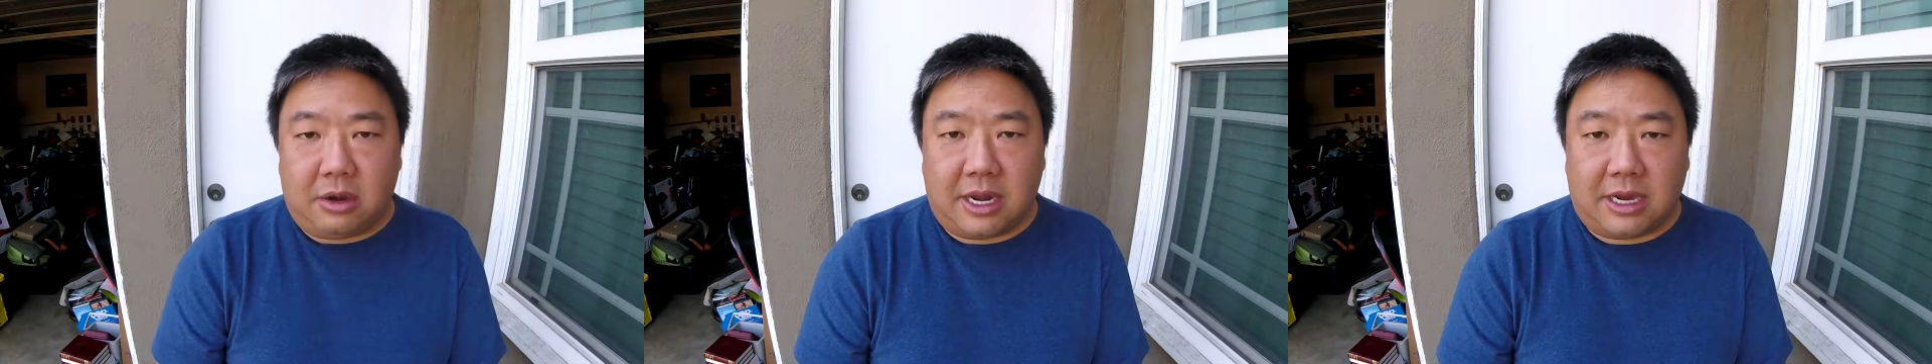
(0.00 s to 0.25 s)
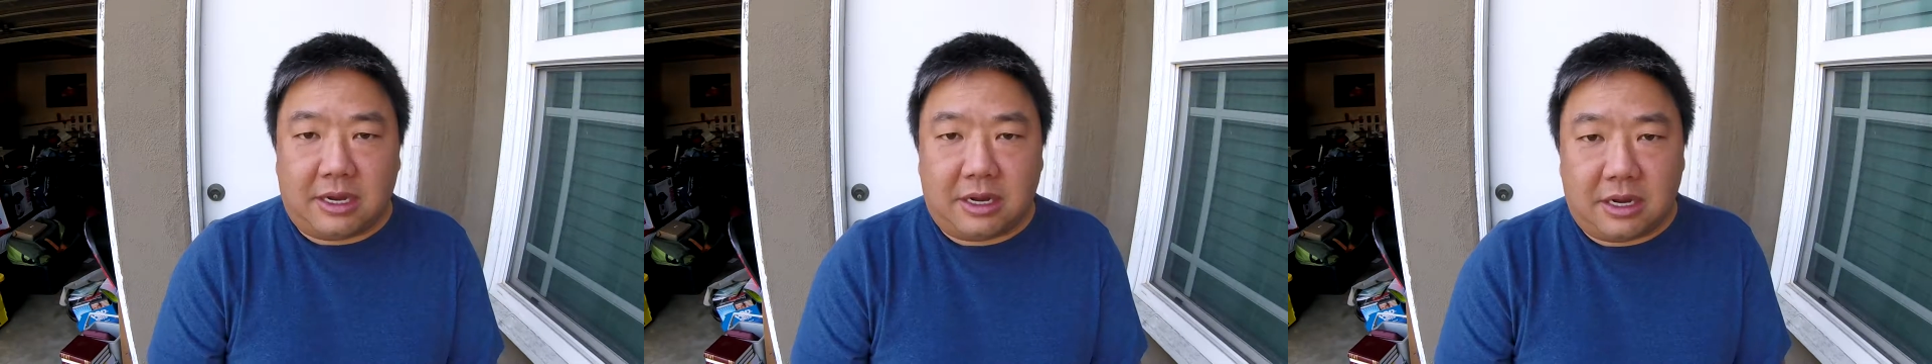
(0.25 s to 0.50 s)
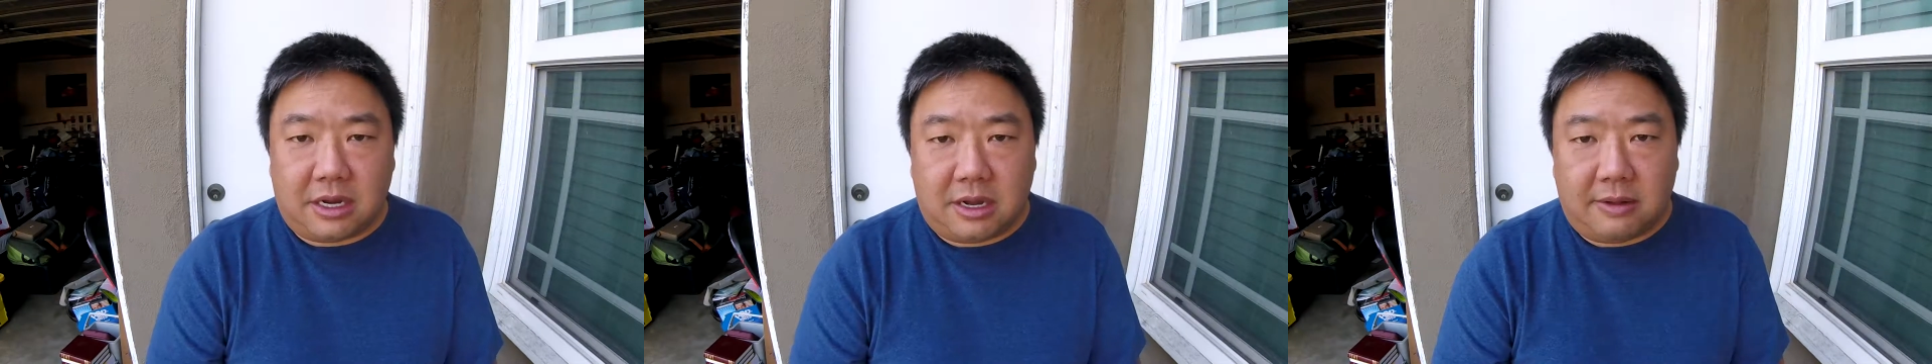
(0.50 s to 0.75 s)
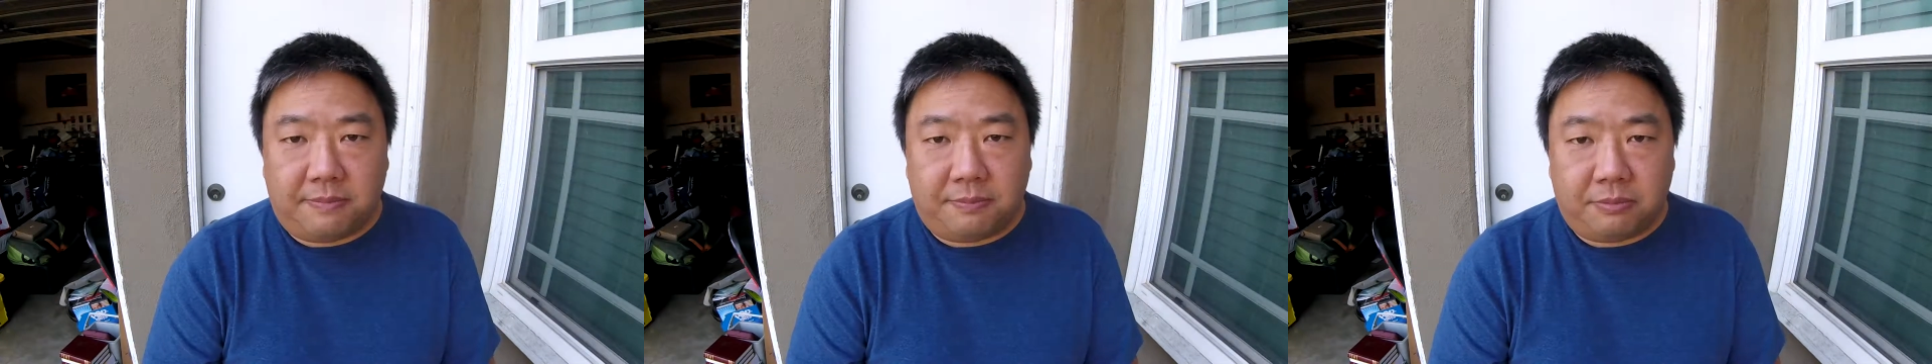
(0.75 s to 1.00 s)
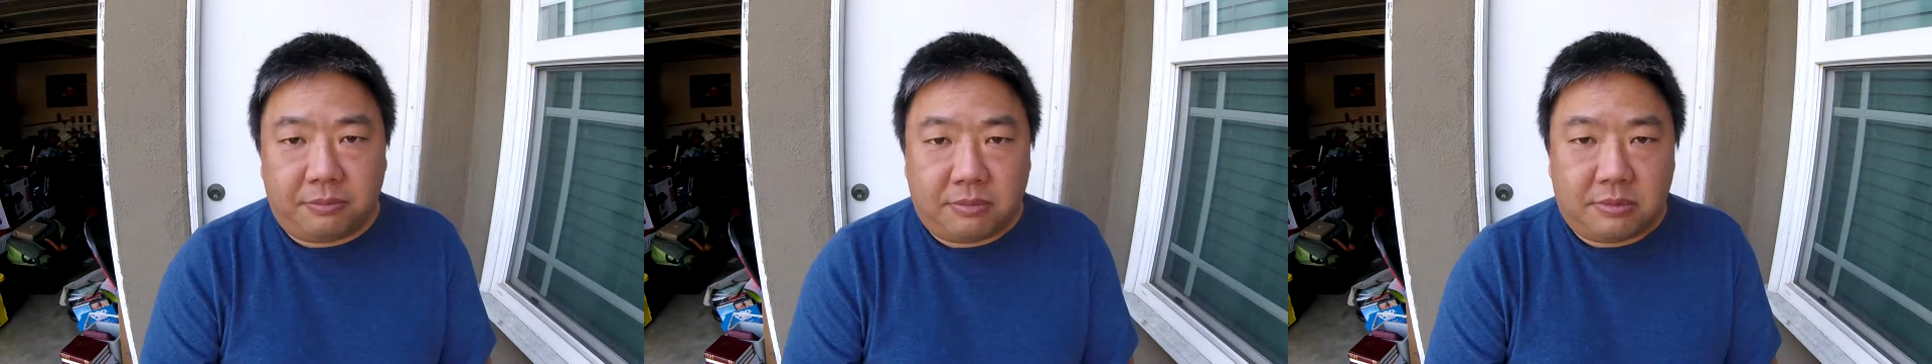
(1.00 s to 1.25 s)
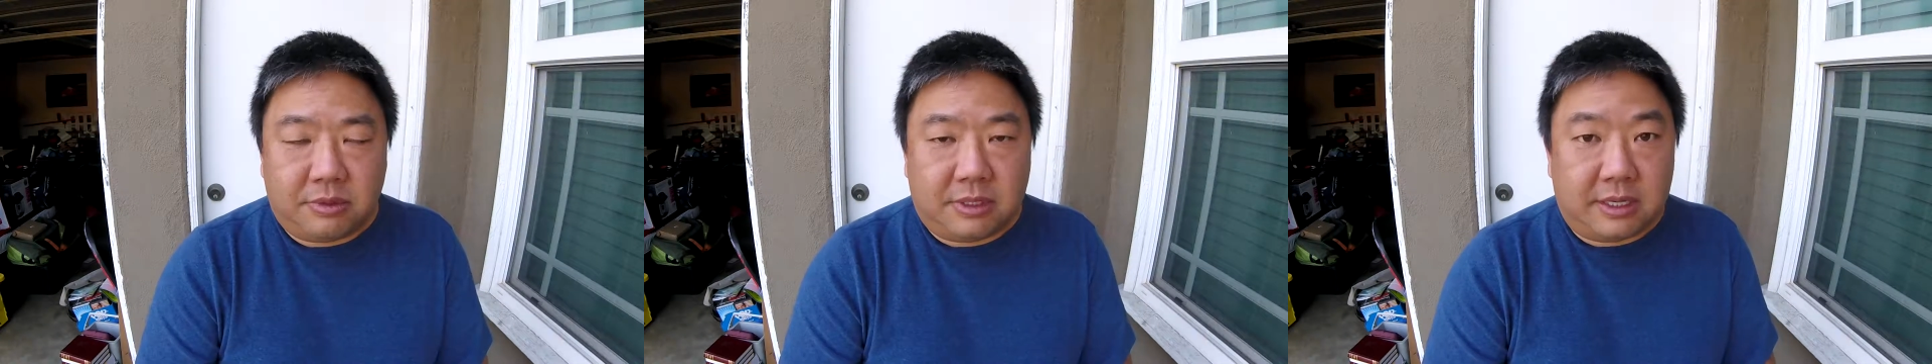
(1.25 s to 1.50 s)
and I can
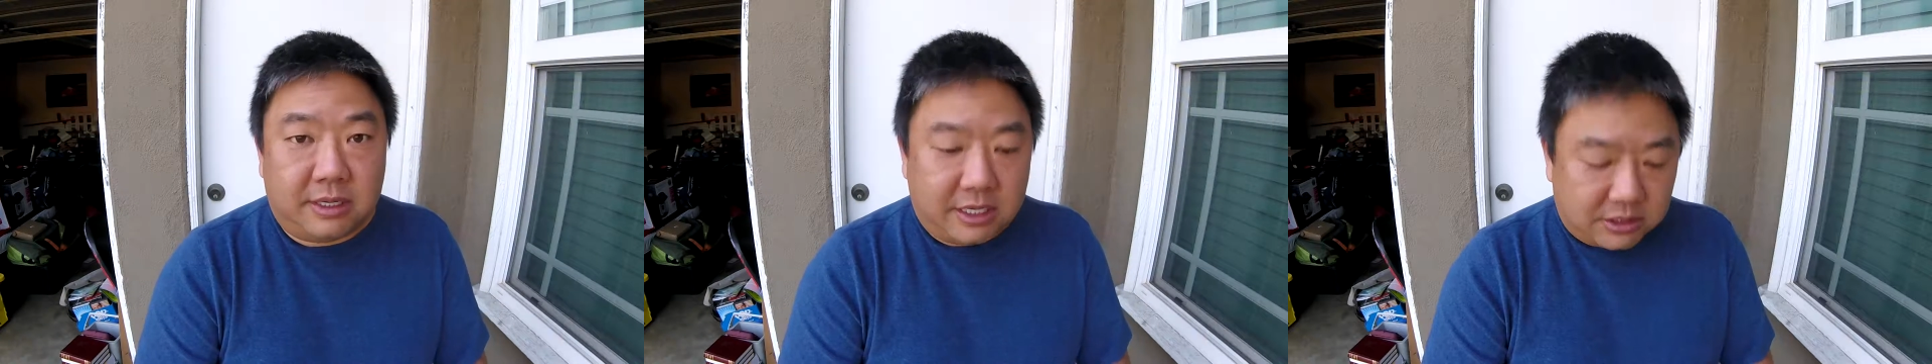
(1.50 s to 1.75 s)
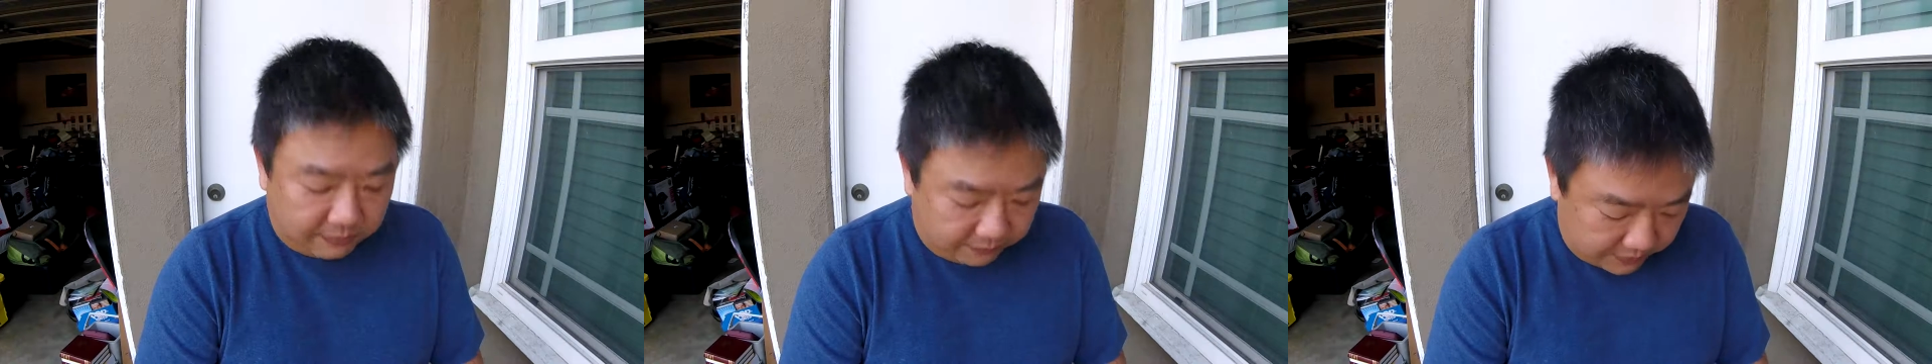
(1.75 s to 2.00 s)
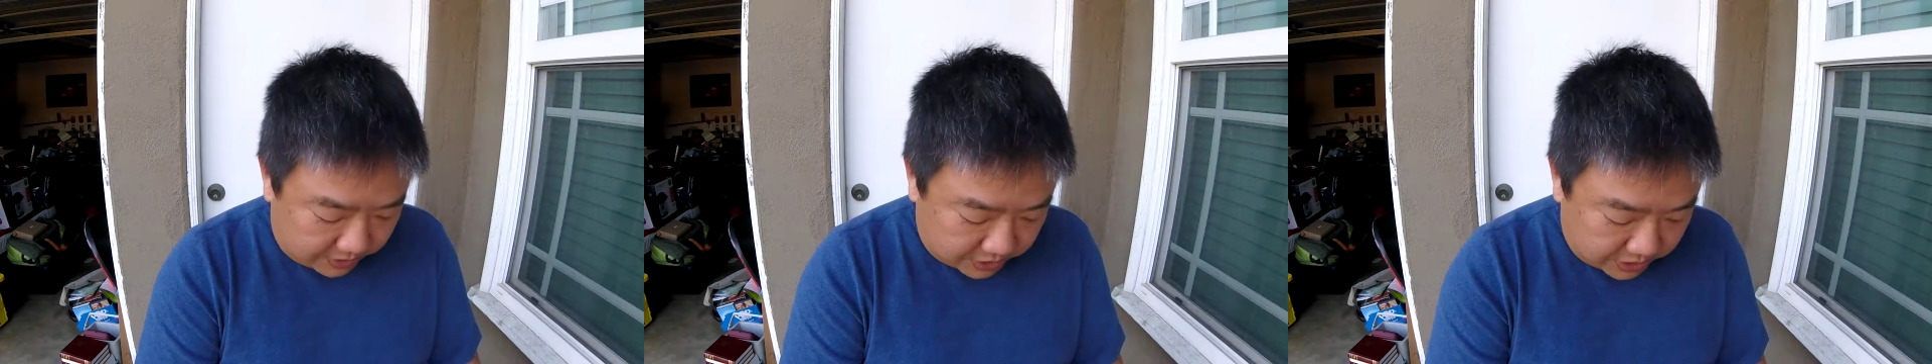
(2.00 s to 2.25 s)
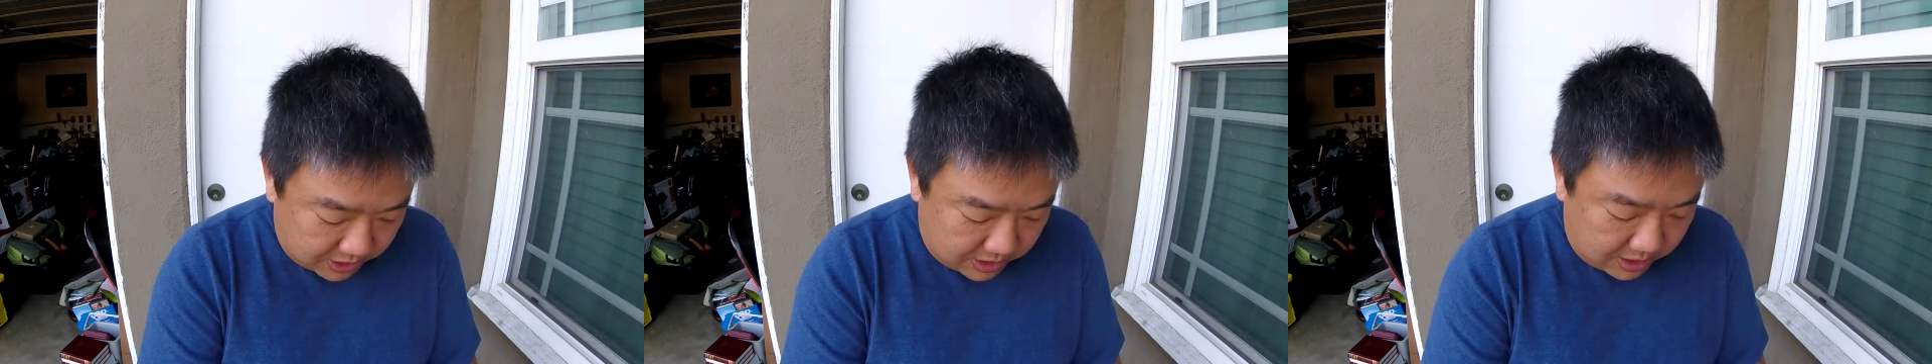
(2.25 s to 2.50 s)
catch some fish.